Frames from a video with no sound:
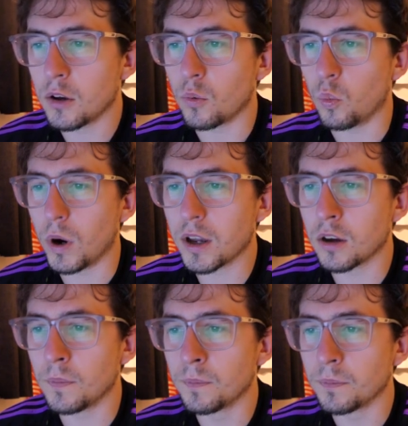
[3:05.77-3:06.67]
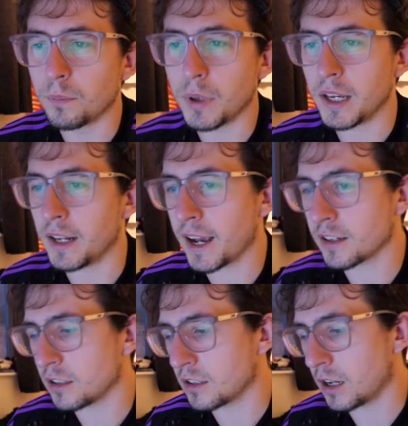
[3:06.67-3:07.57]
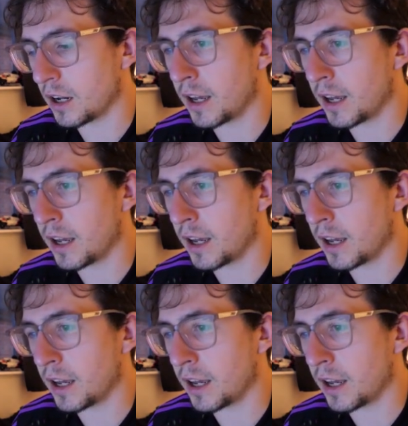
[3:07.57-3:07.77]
Wycombe beating Exeter,